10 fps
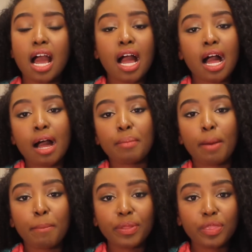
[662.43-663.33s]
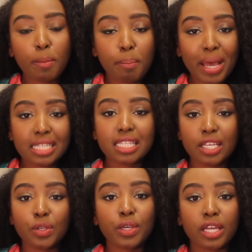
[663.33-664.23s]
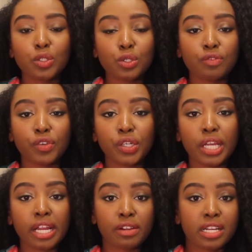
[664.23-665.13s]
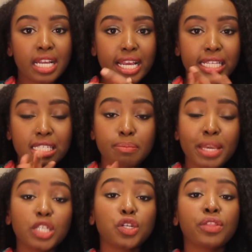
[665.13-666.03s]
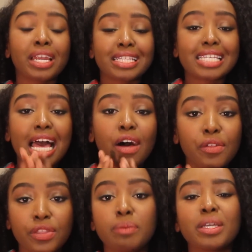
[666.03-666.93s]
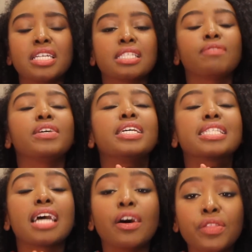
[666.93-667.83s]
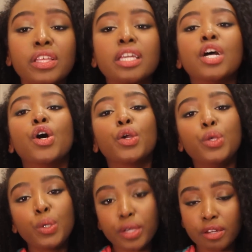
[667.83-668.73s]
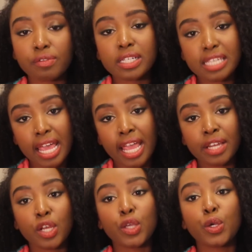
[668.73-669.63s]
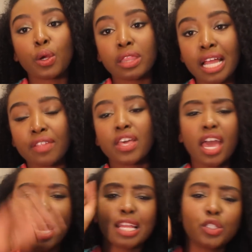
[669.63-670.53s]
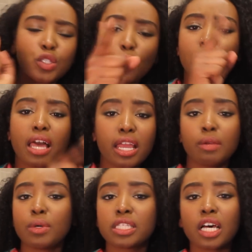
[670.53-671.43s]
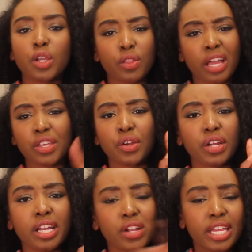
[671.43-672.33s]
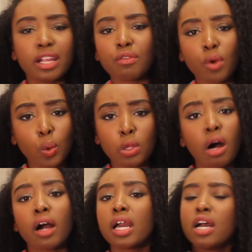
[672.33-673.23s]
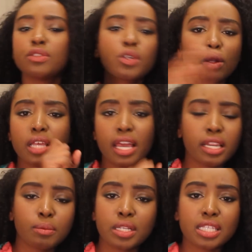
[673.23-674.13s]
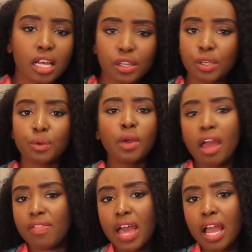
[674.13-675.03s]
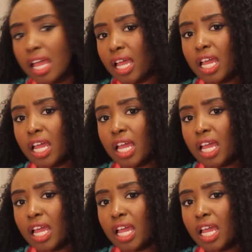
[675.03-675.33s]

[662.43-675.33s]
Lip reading: but the best thing you can do for your hair is to make sure that it's healthy, because if it is healthy, you can retain your length. And don't let anyone tell you that your hair can't grow long. Don't let anyone tell you that